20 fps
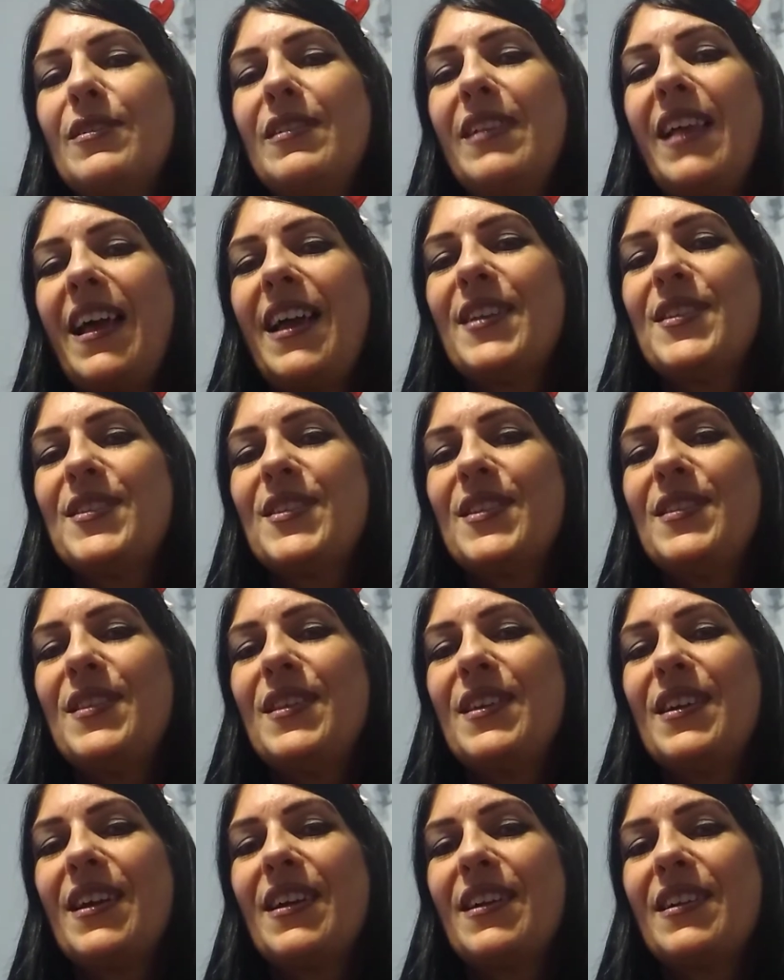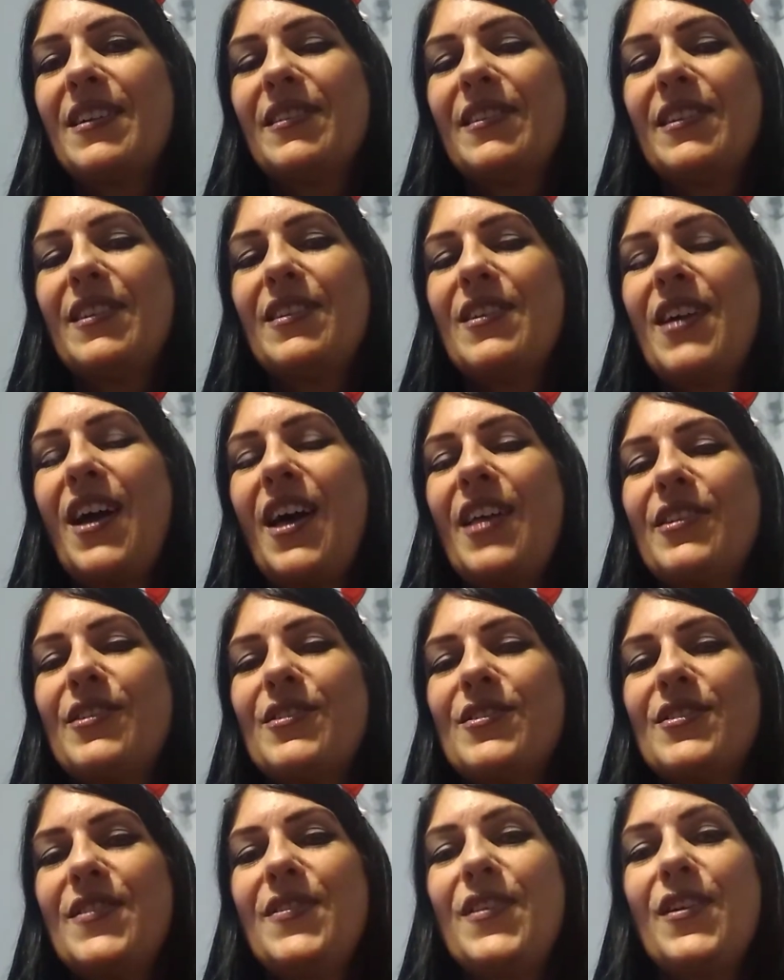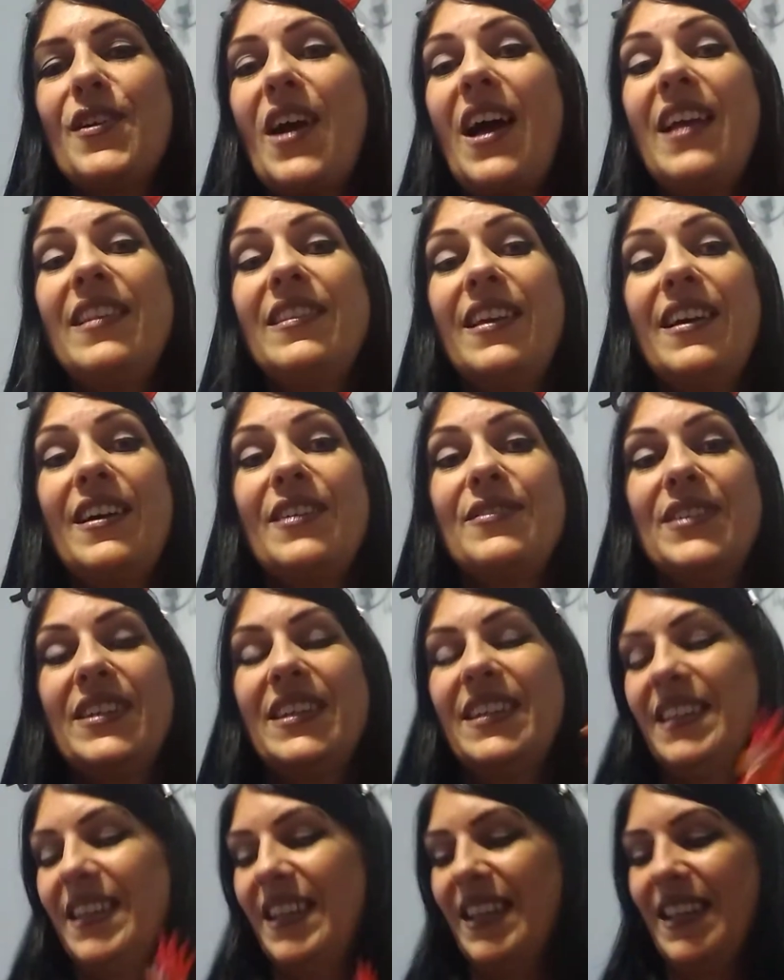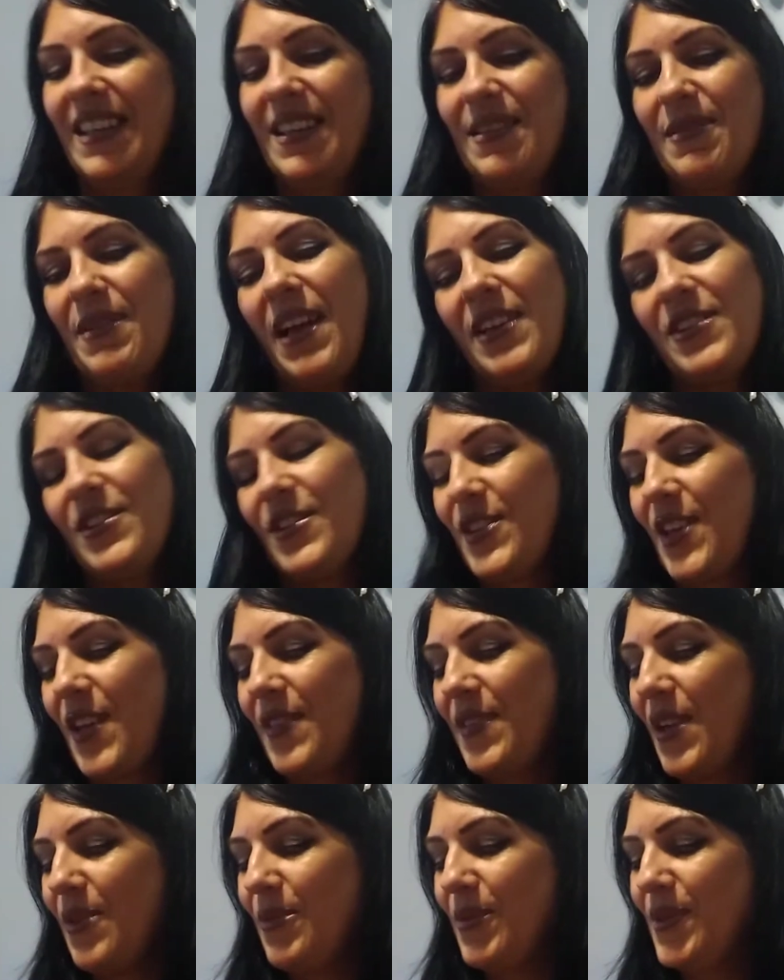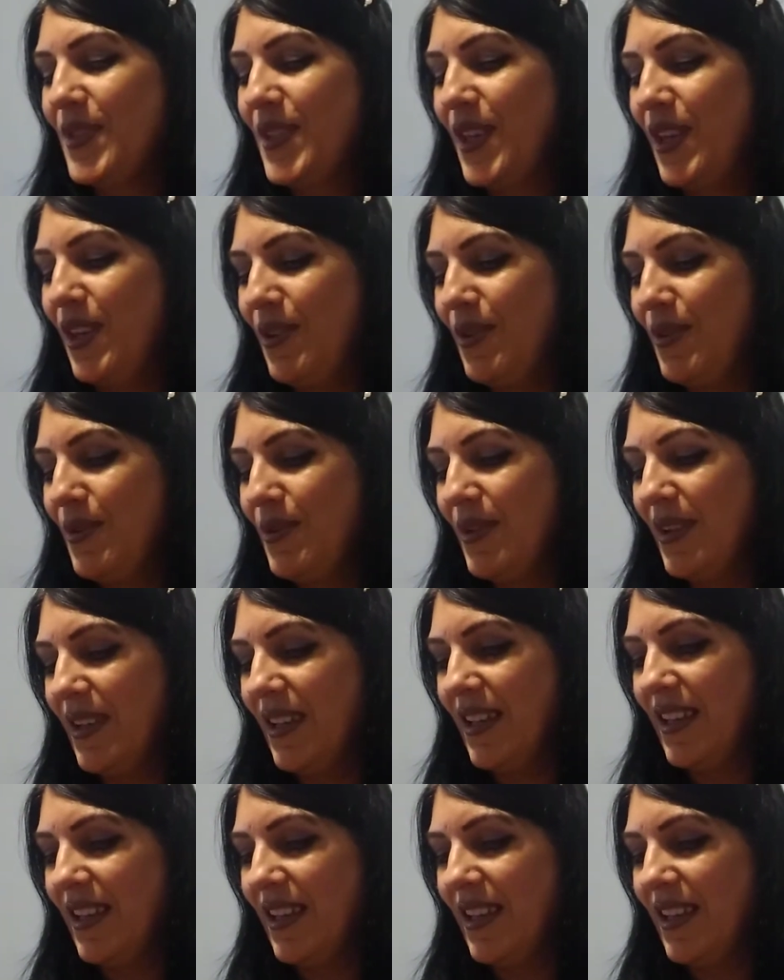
glass in there, or little colors in there. I love it. I just thought that was cute.